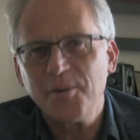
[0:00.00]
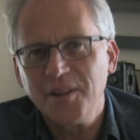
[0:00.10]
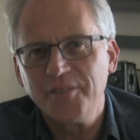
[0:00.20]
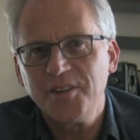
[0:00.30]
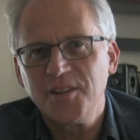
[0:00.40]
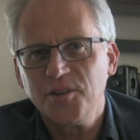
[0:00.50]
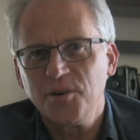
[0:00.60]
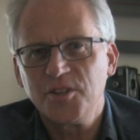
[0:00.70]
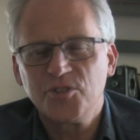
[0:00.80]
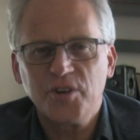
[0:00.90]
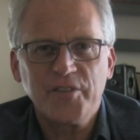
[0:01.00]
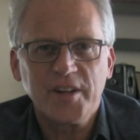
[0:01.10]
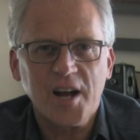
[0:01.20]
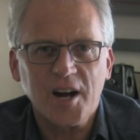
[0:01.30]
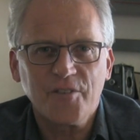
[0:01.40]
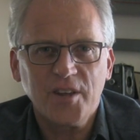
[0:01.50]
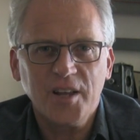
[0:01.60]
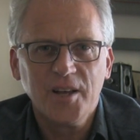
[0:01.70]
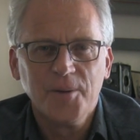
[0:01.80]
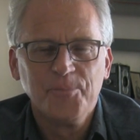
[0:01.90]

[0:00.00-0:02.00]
would love to do a street photography